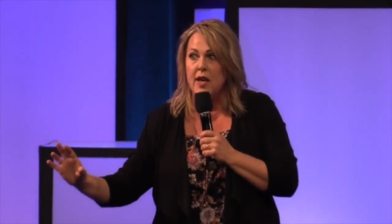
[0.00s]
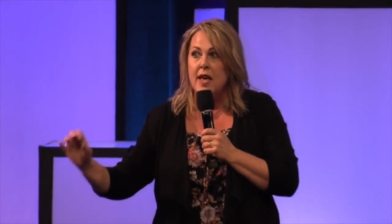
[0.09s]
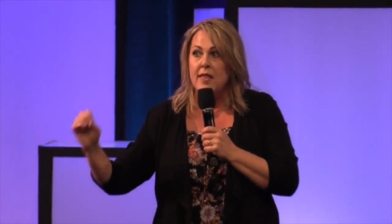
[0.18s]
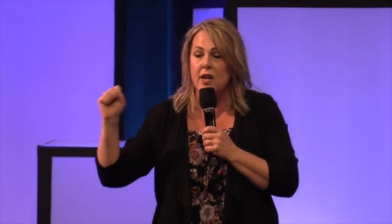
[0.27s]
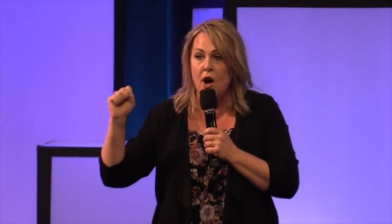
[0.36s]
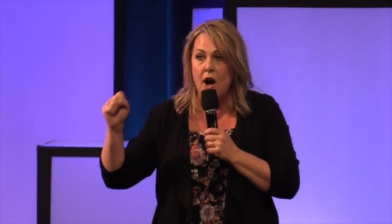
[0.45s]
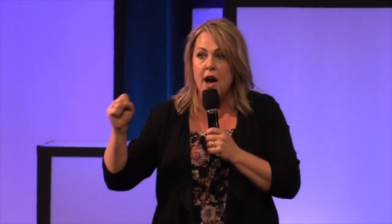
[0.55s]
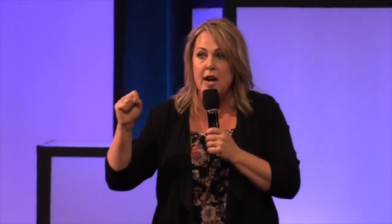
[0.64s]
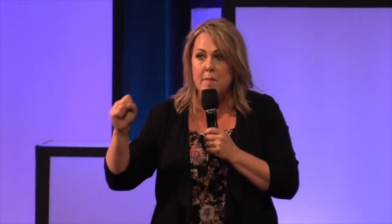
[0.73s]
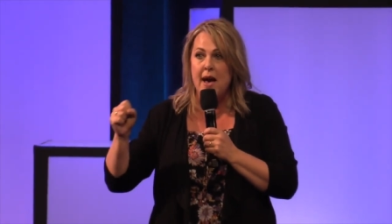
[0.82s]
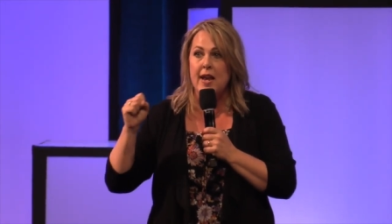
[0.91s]
that
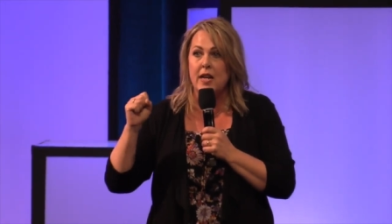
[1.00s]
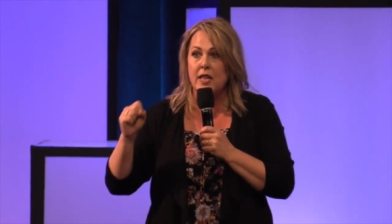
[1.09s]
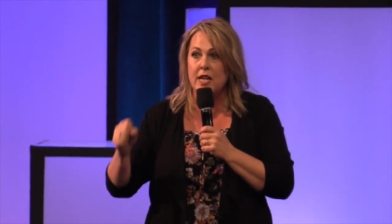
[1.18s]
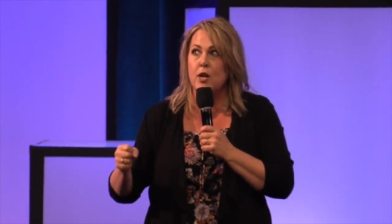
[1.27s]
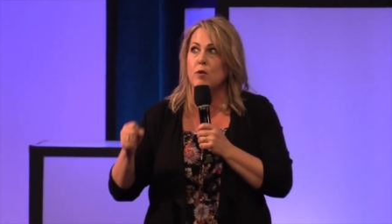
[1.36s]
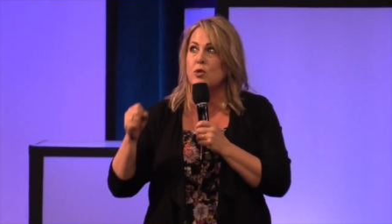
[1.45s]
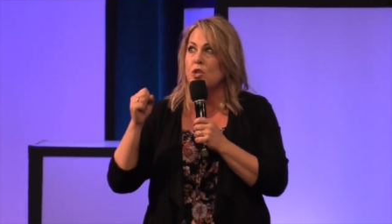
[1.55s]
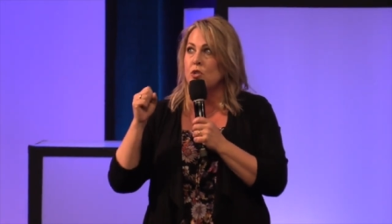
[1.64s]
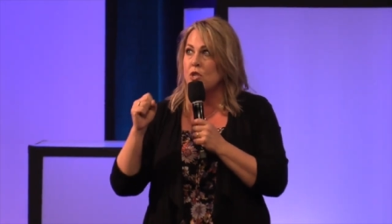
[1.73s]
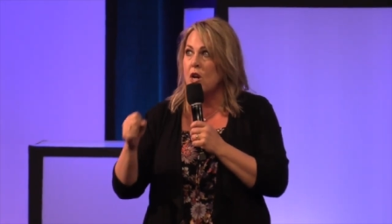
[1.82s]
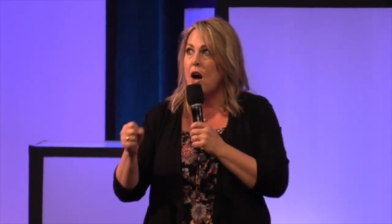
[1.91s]
automatically knows there's
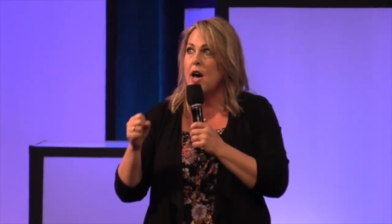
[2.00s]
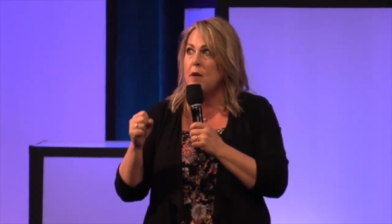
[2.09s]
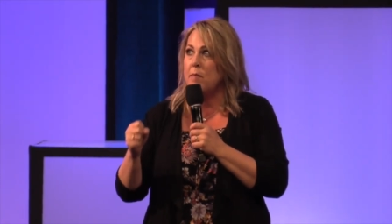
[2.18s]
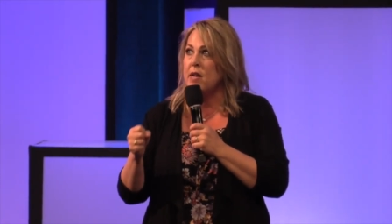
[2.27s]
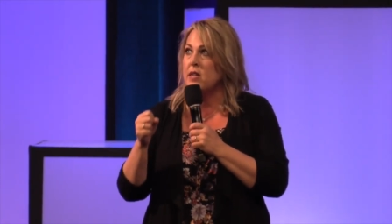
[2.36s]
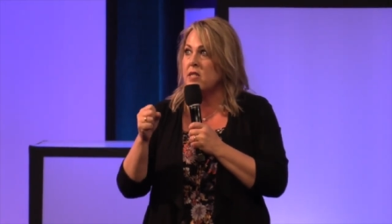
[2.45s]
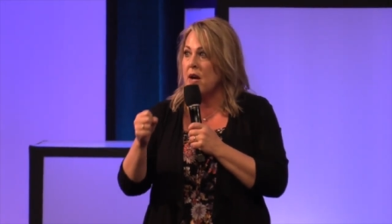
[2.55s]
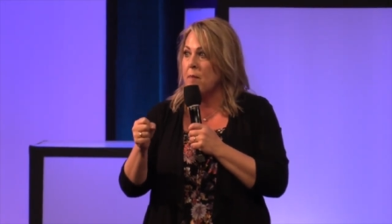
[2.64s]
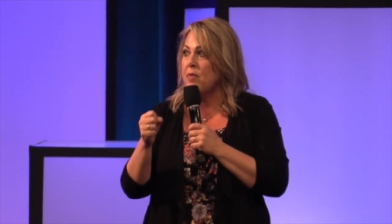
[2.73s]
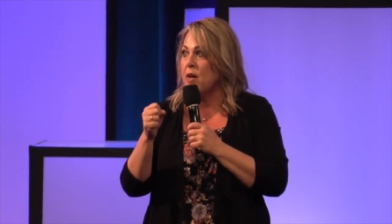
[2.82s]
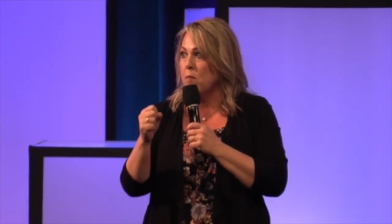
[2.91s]
got to be
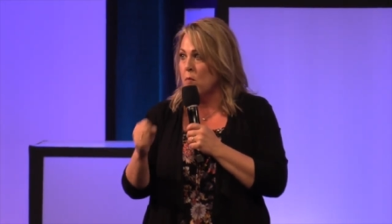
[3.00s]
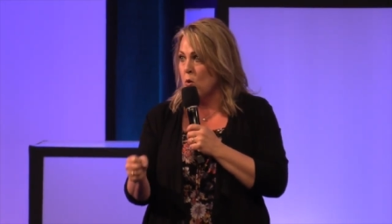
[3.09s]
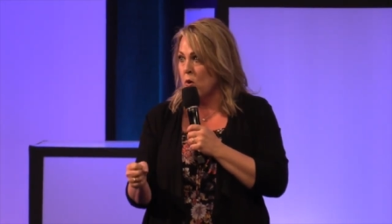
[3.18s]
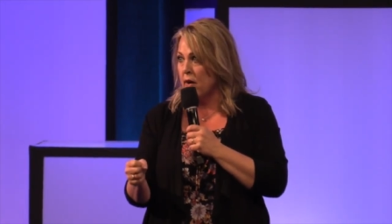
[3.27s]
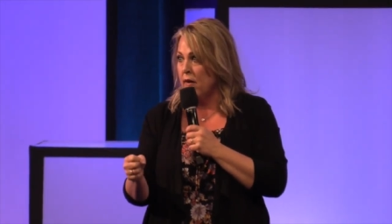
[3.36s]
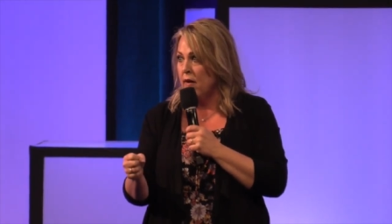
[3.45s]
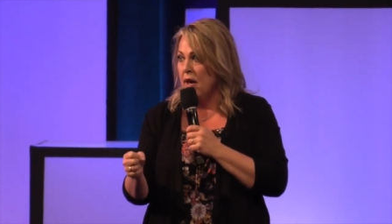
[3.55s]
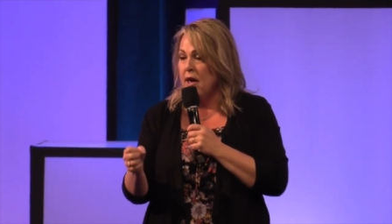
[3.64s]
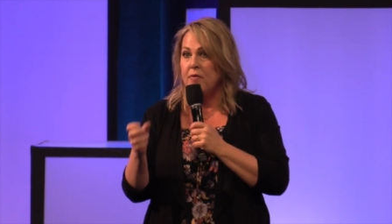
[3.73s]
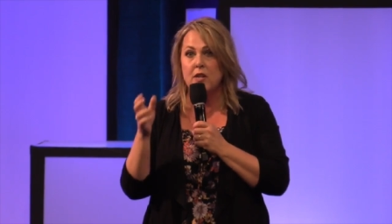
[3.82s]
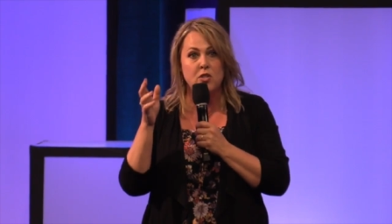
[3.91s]
something more.
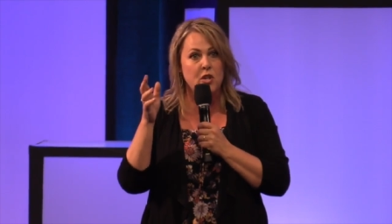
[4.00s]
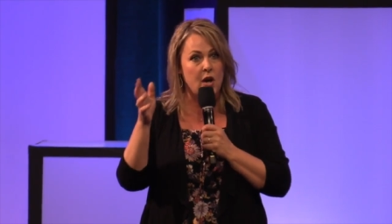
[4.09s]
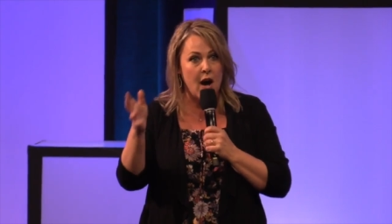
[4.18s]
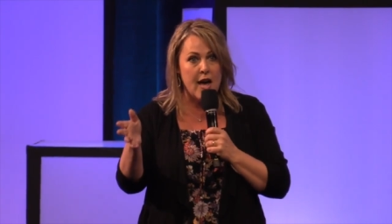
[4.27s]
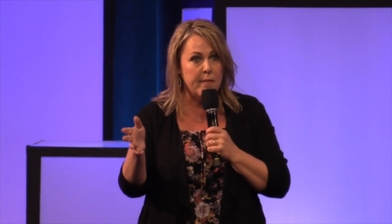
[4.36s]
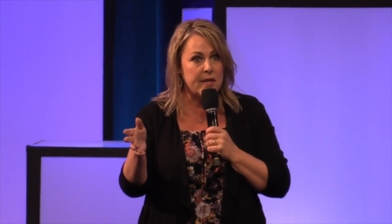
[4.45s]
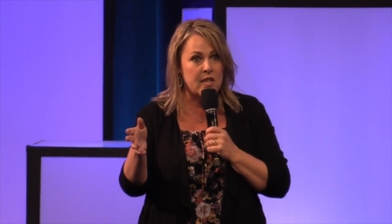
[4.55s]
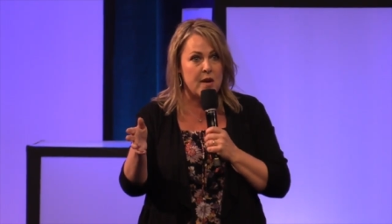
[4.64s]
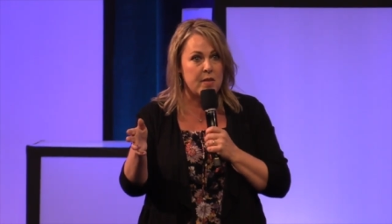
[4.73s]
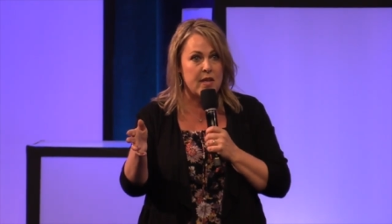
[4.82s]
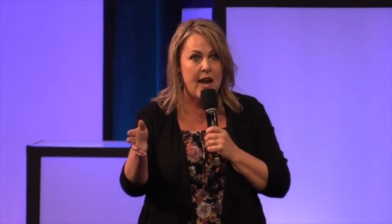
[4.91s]
There's got to be
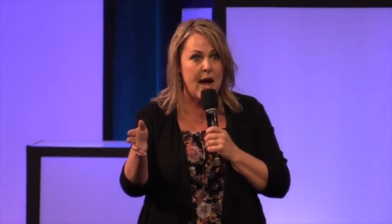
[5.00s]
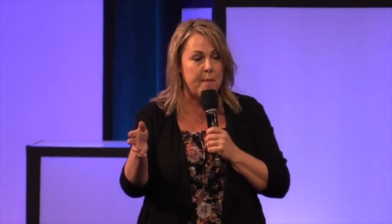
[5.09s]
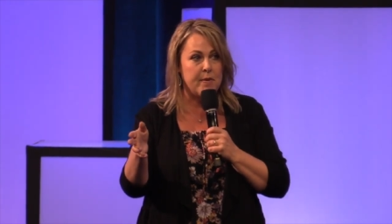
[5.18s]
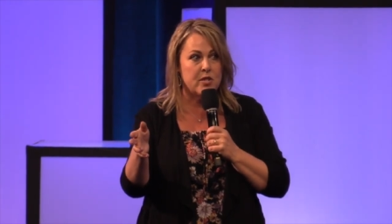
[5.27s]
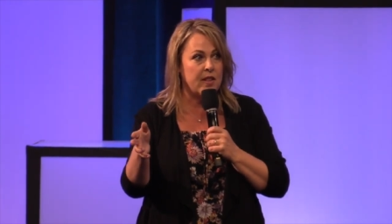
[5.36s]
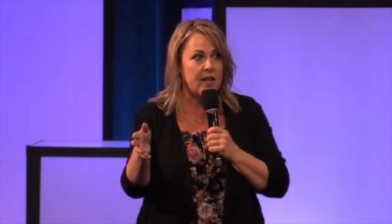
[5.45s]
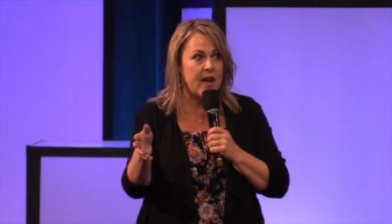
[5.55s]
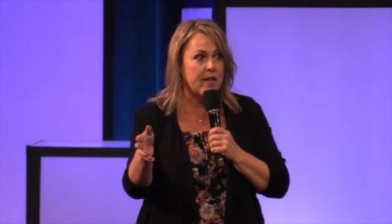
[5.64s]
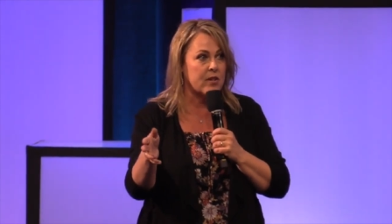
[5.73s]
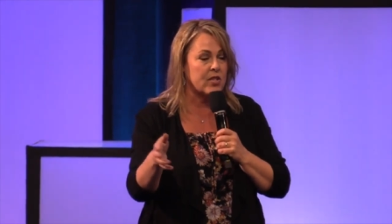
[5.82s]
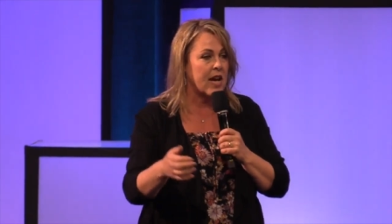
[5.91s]
something that happens on the
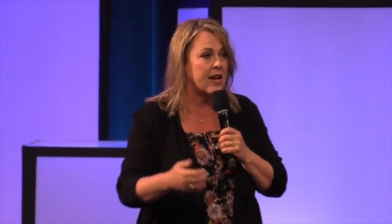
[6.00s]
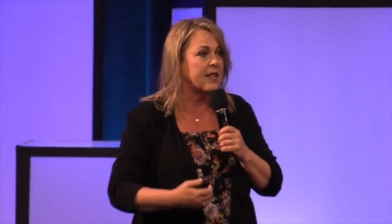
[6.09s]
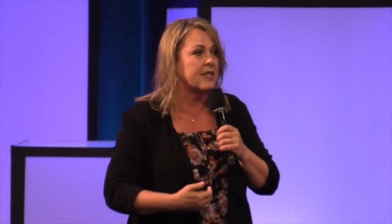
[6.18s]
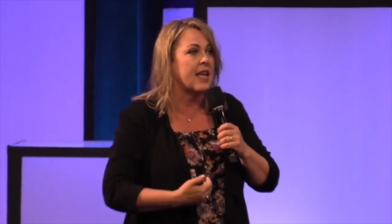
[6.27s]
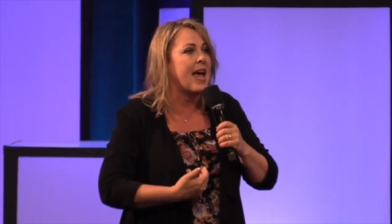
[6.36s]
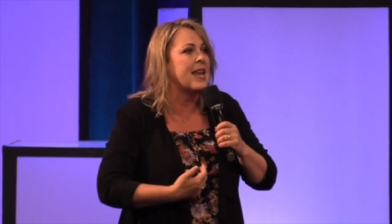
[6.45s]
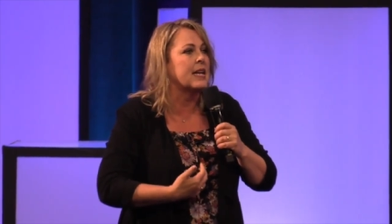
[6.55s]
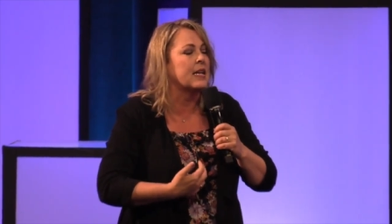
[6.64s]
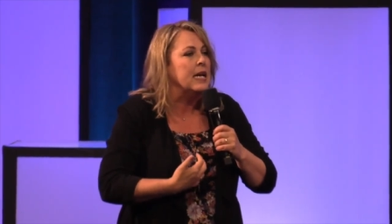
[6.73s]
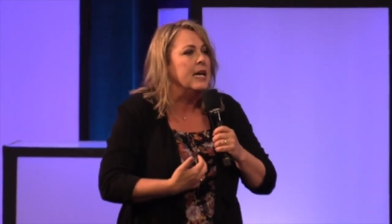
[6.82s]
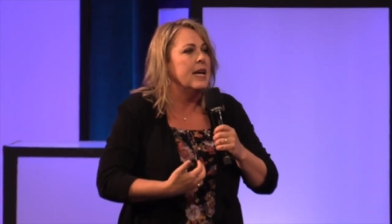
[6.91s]
other side of this. And it,
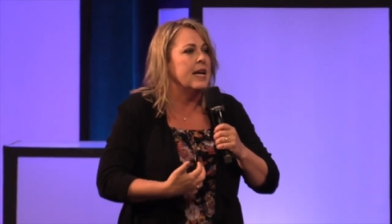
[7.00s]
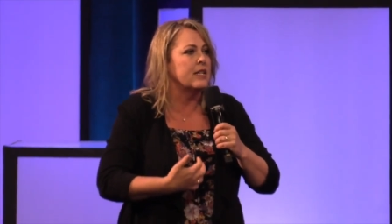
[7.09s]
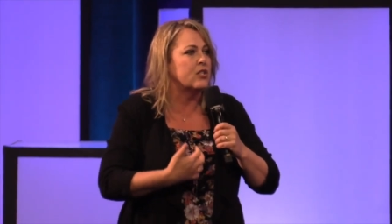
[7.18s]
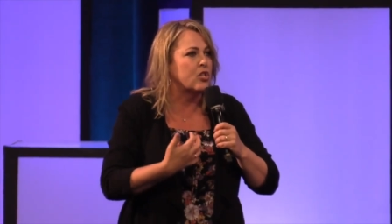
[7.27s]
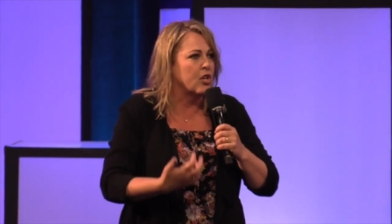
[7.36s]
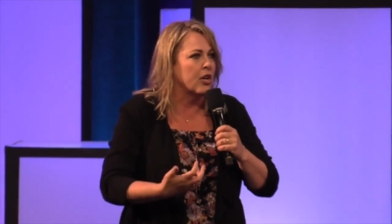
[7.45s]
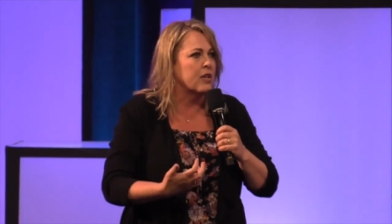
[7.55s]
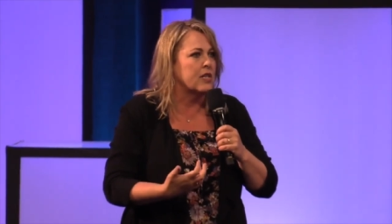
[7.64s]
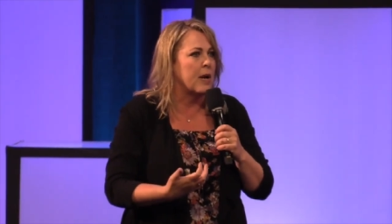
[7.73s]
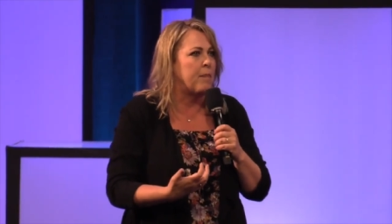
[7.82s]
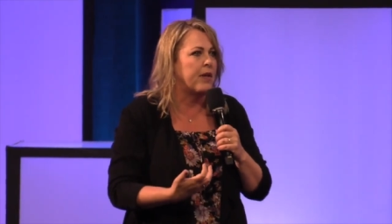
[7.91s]
it stirs
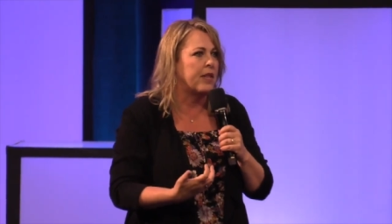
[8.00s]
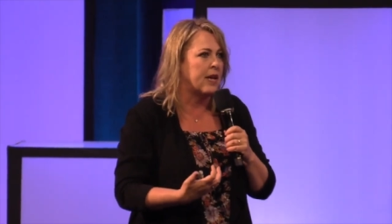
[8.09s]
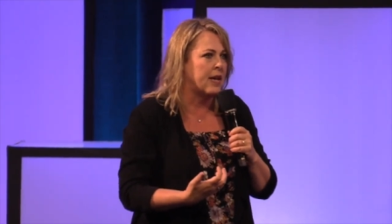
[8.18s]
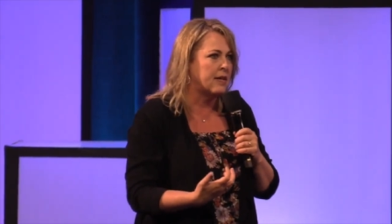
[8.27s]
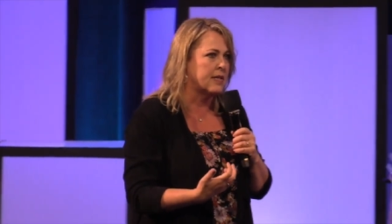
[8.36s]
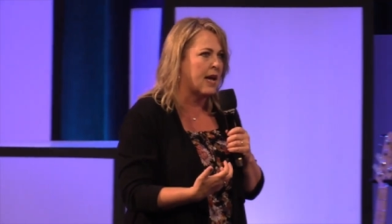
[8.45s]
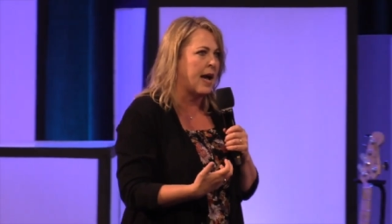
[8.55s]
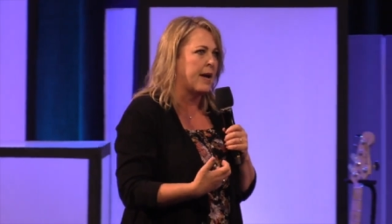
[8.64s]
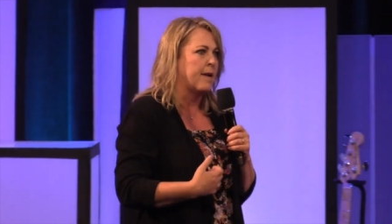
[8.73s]
up on the inside.